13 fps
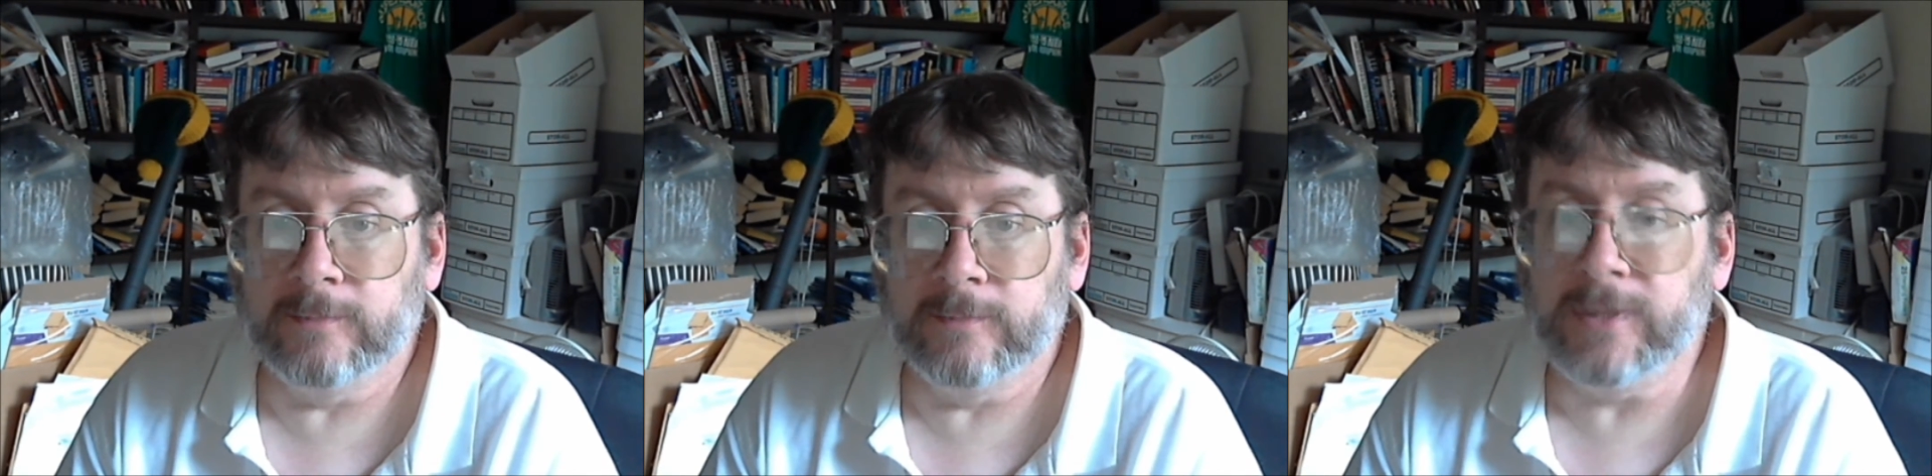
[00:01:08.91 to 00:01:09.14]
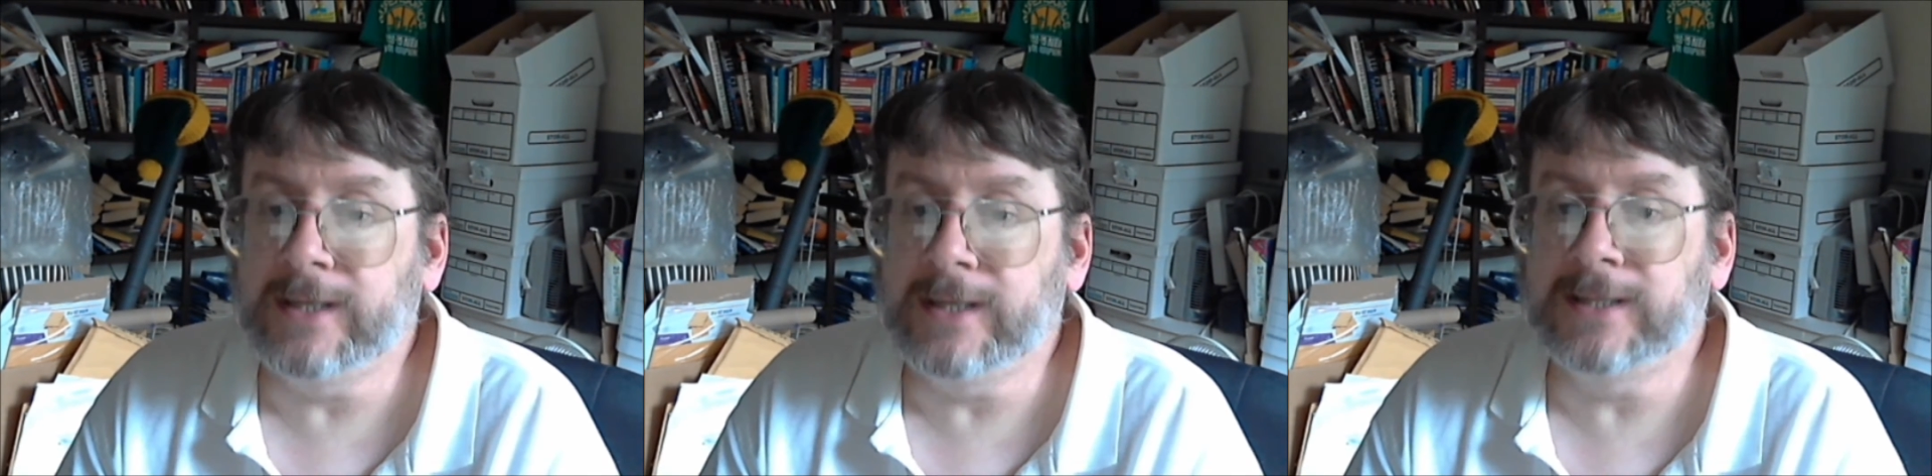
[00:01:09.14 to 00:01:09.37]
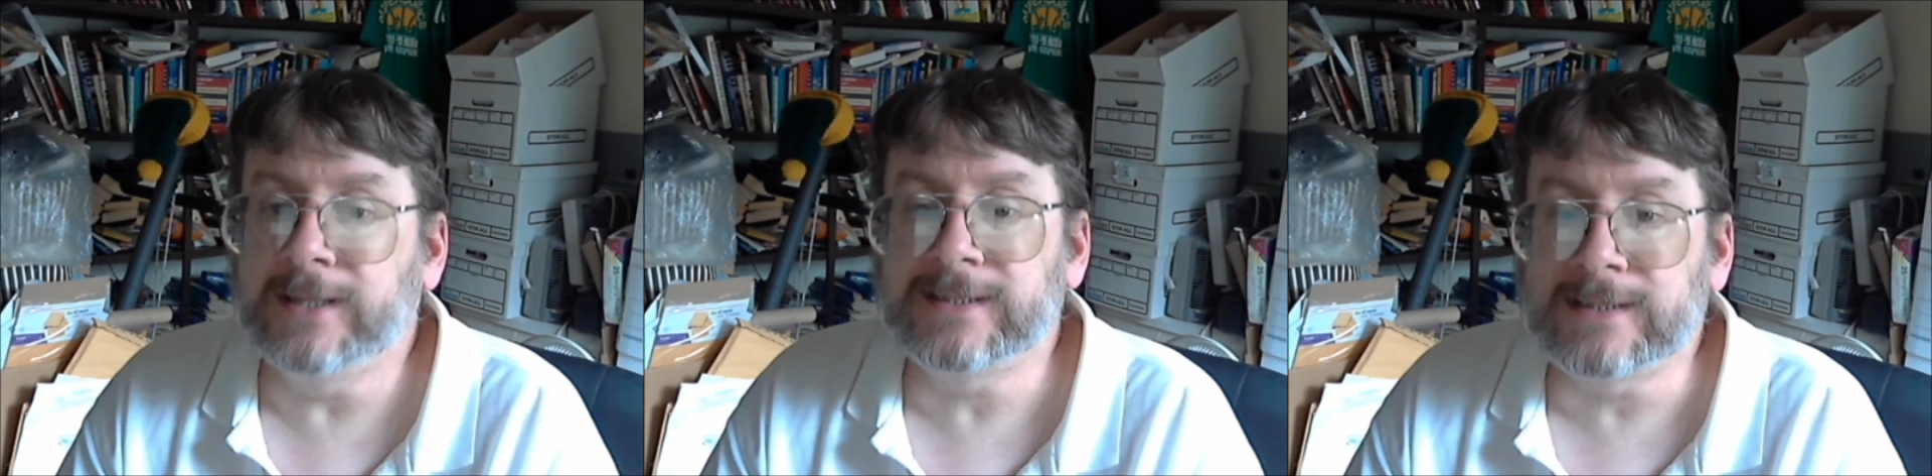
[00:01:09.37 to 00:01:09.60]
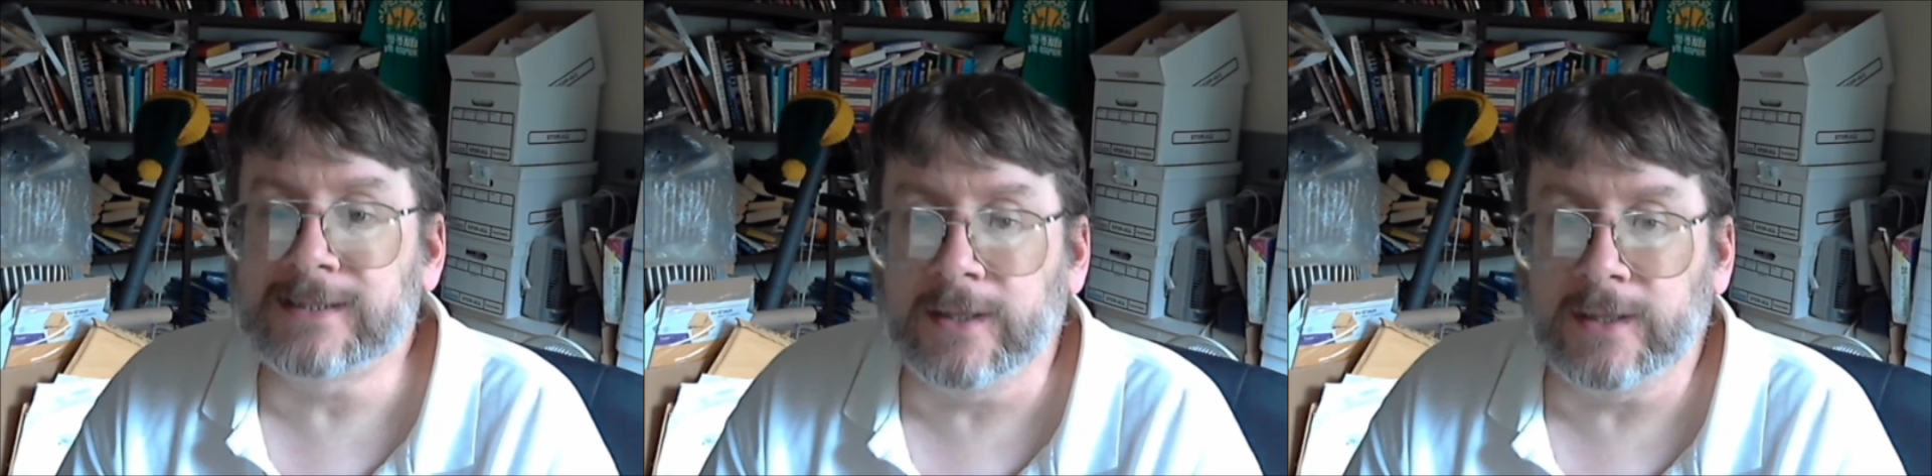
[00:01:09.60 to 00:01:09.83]
be
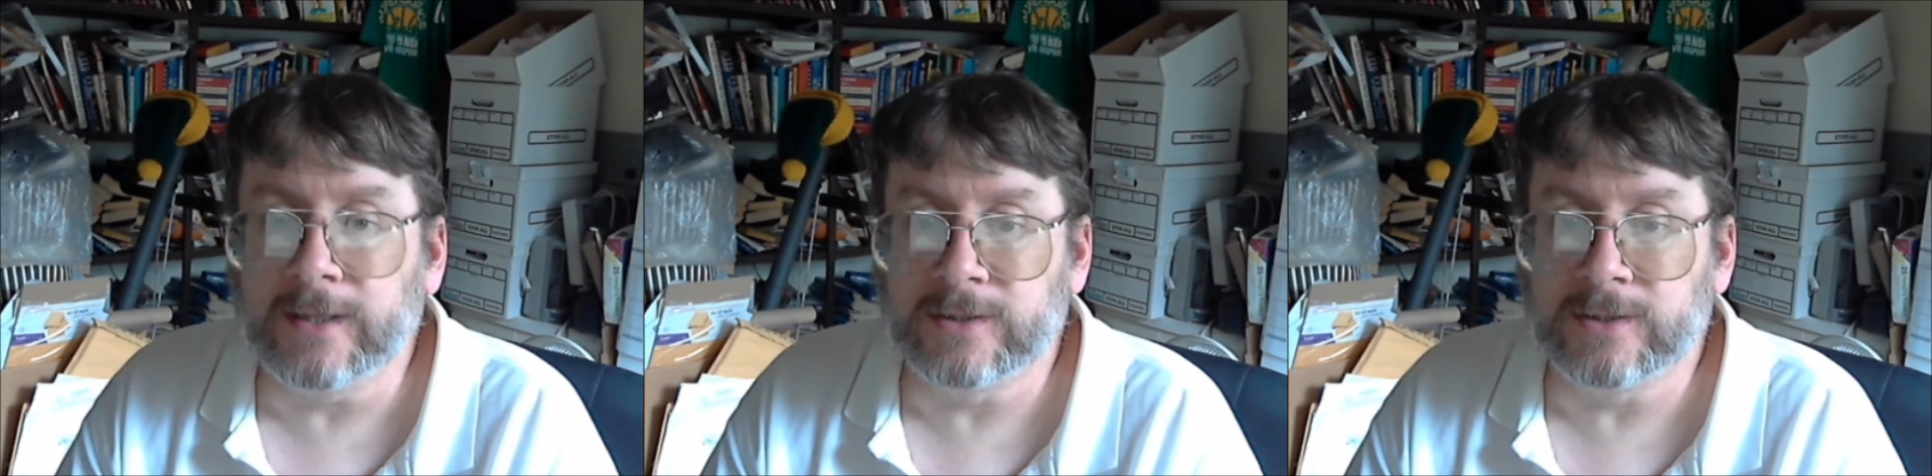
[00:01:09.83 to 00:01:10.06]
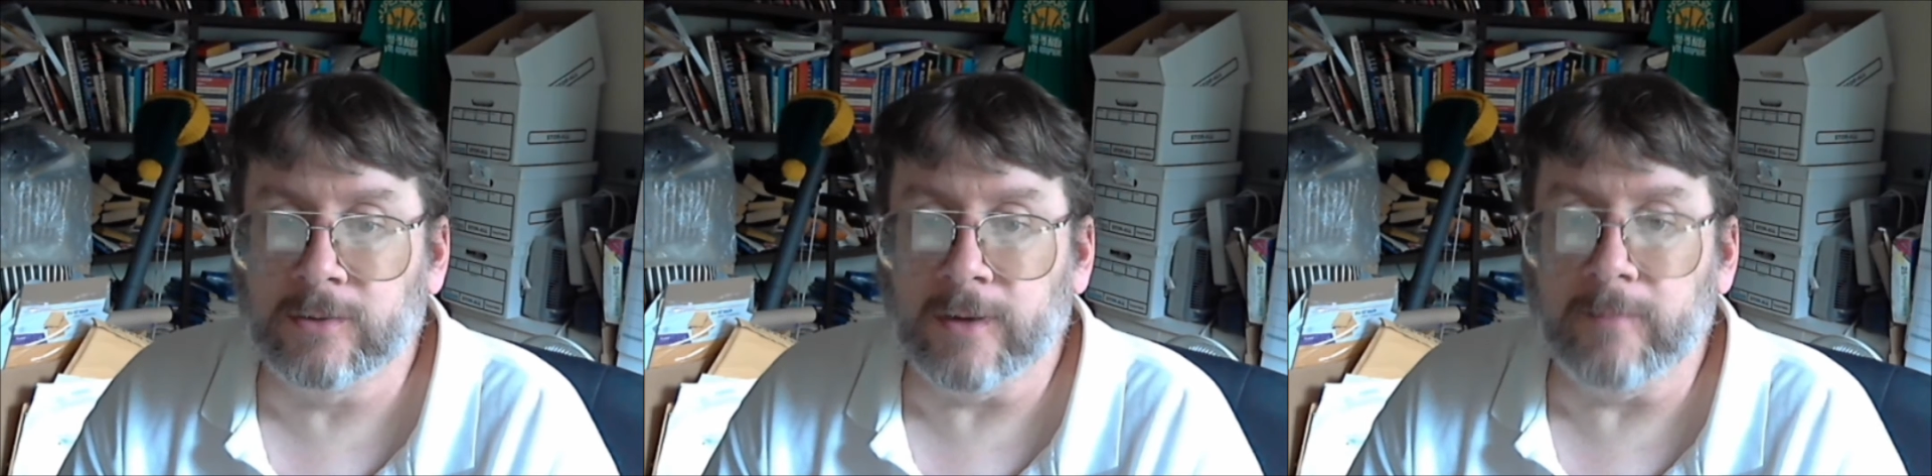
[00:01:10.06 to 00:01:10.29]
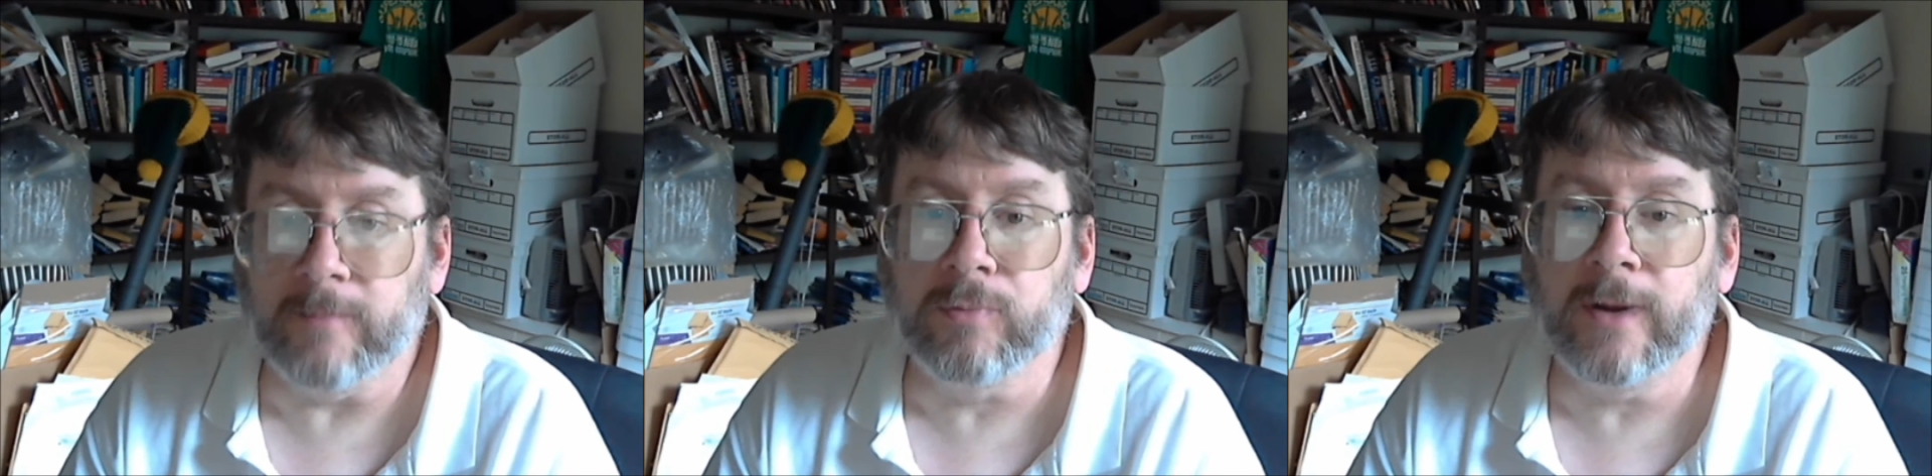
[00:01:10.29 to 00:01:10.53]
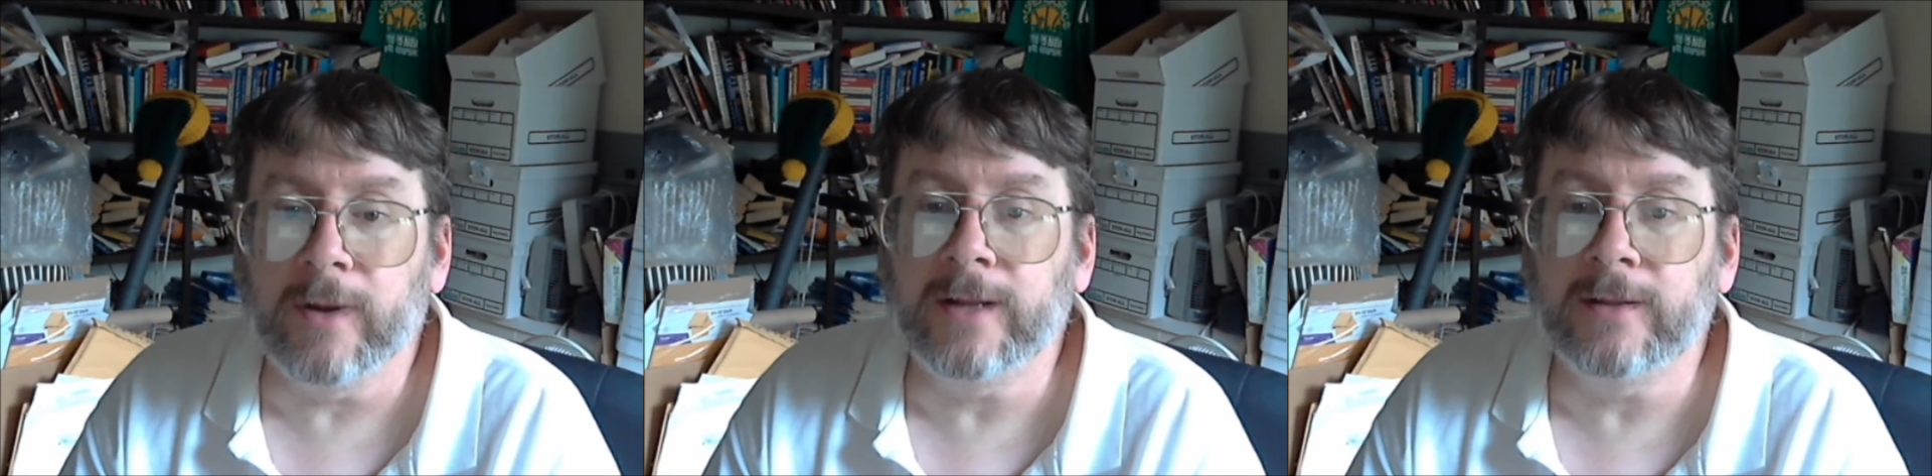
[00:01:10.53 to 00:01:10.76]
conciliatory,
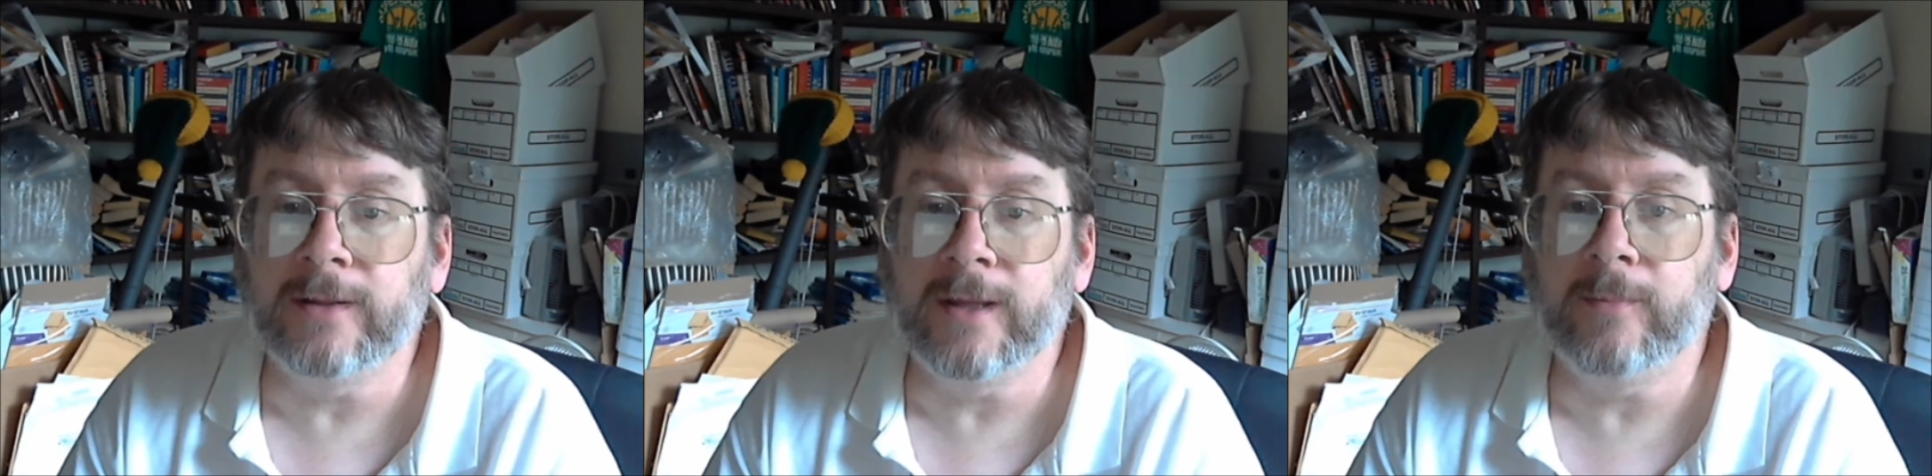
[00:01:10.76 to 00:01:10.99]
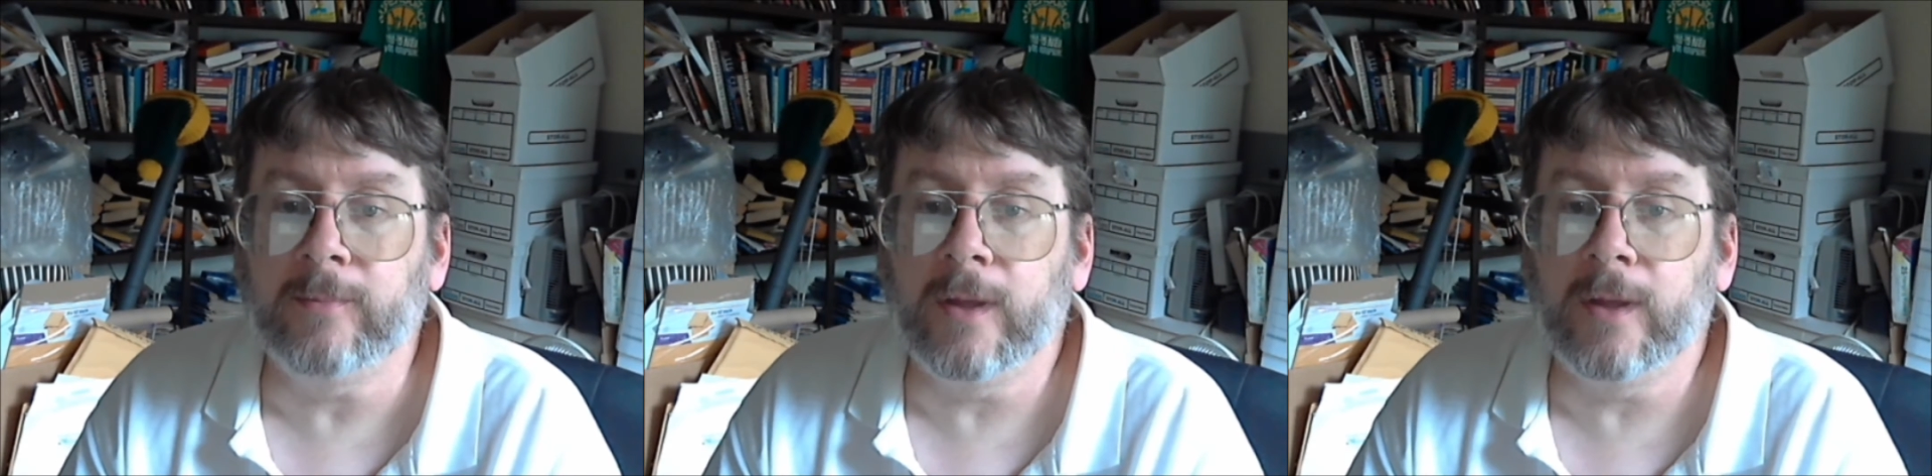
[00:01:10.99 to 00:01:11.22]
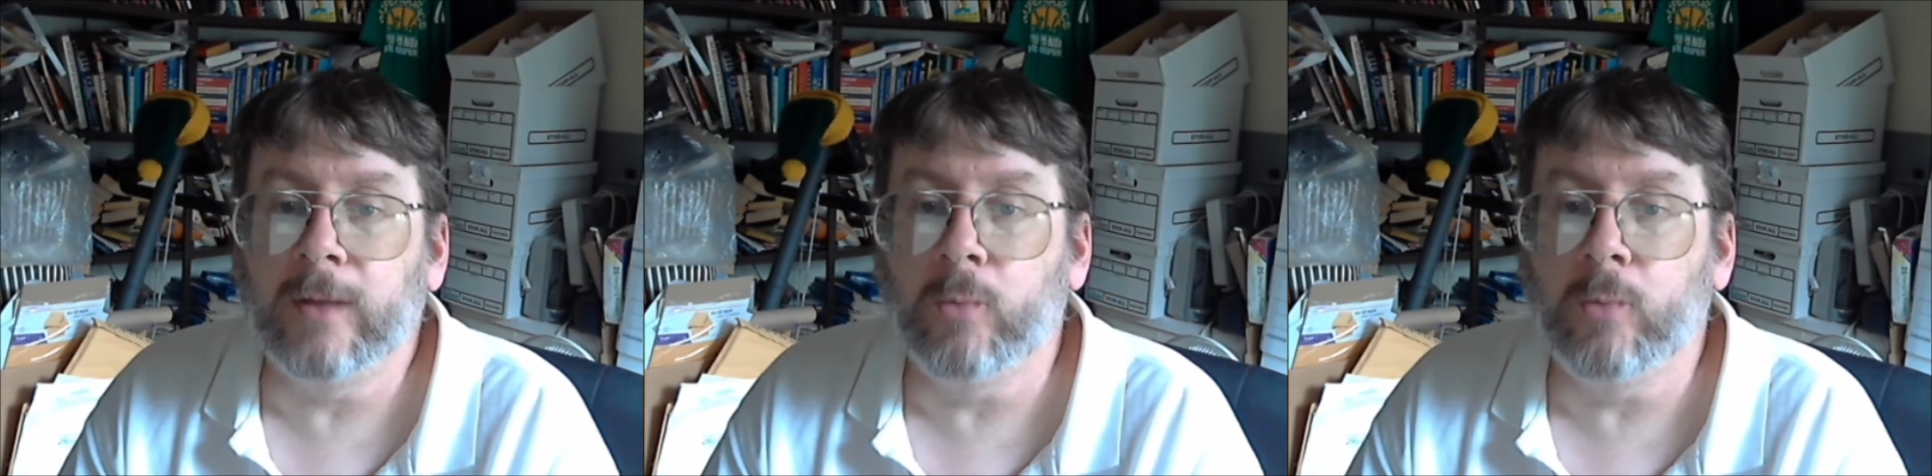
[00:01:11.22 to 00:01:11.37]
bring them,